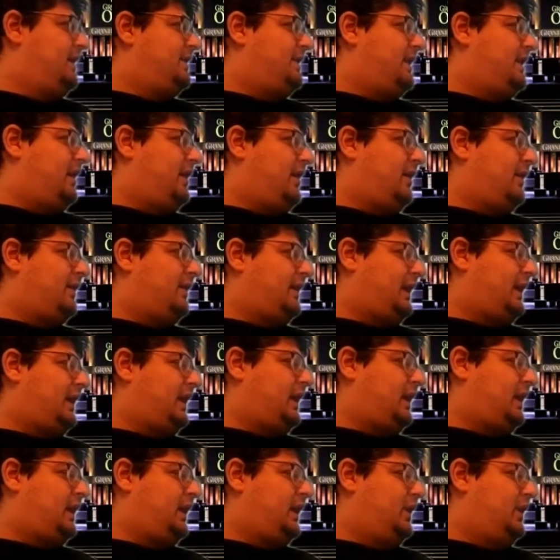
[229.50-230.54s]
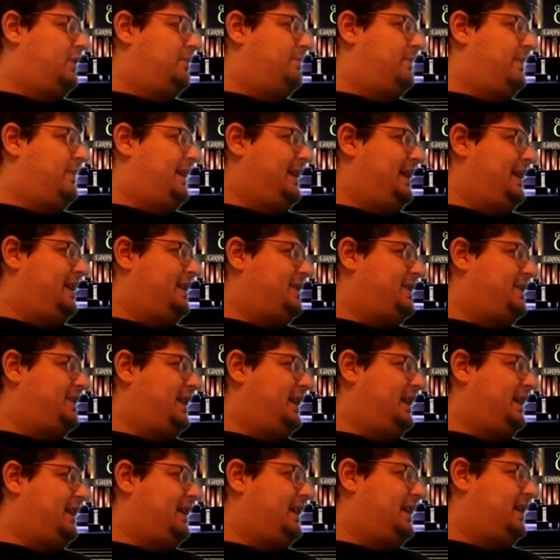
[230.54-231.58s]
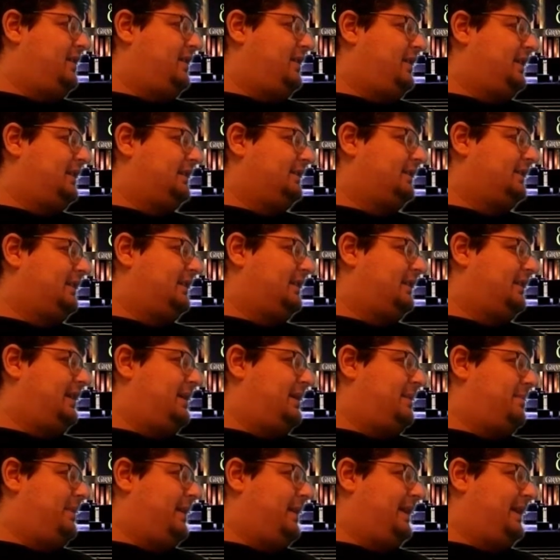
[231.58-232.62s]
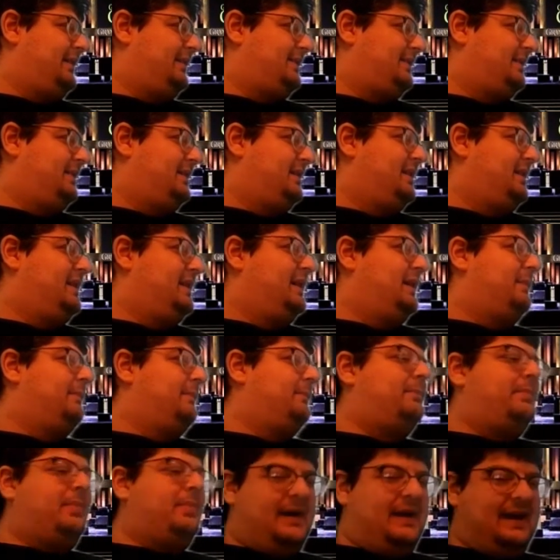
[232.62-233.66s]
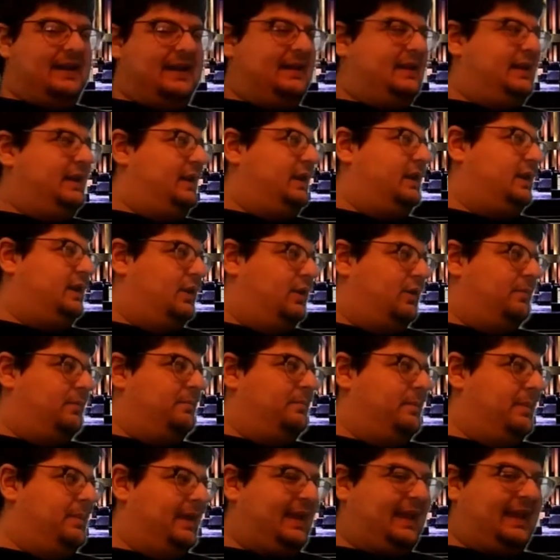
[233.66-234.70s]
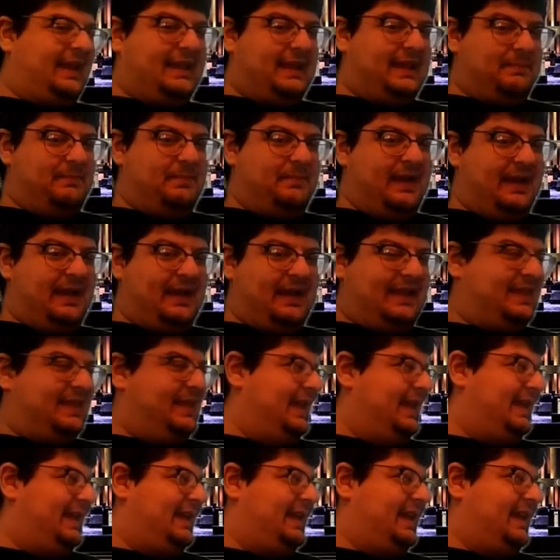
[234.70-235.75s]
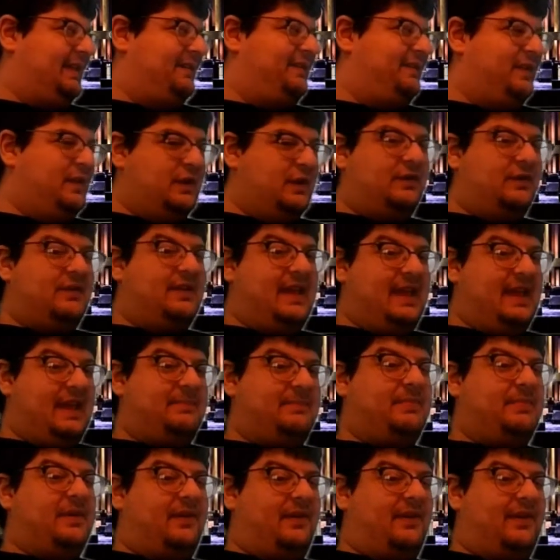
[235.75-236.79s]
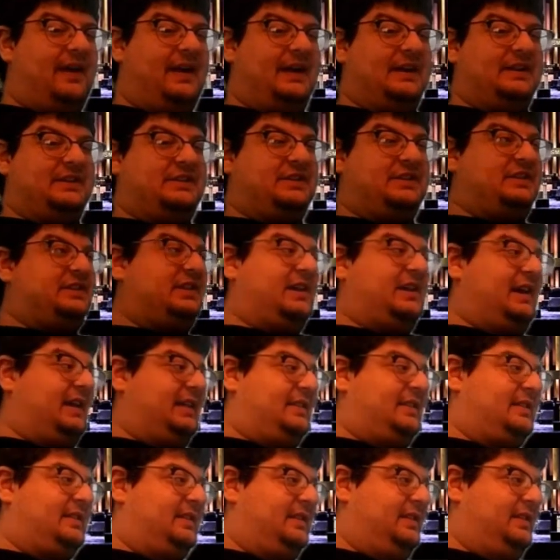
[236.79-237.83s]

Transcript: There are so many things you can learn about, but you'll miss the best things if you keep your eyes shut.